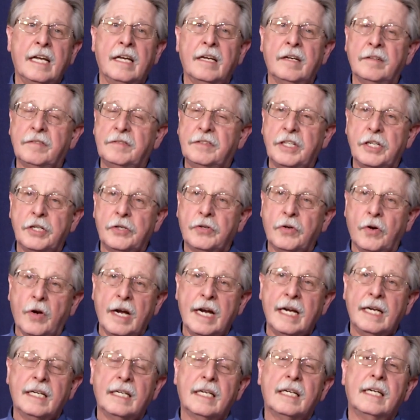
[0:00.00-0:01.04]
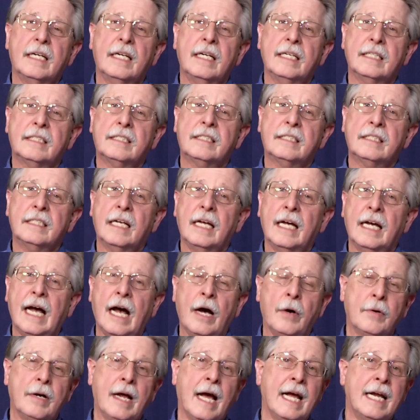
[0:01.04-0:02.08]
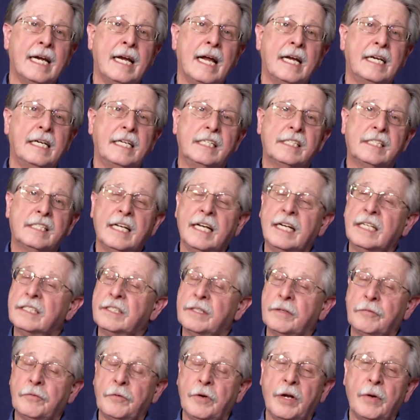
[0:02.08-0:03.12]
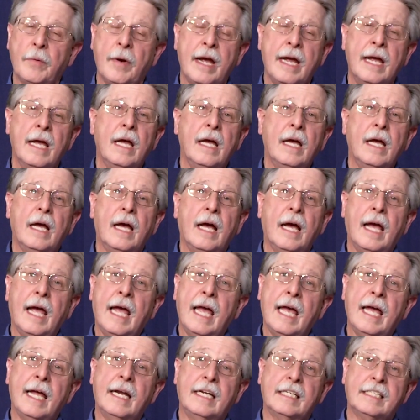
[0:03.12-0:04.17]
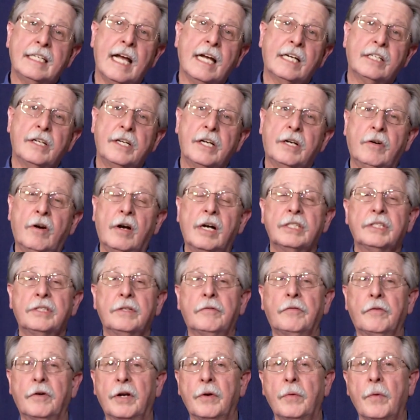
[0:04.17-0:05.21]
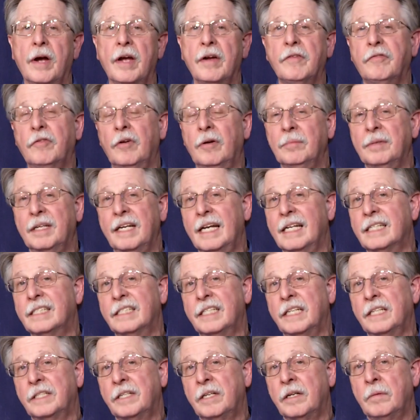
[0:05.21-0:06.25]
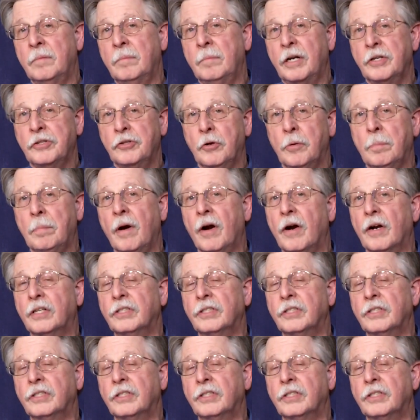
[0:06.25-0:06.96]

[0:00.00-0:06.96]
of Detroit. It's out I-96, the freeway, and it's actually across the freeway from Kensington Metro Park.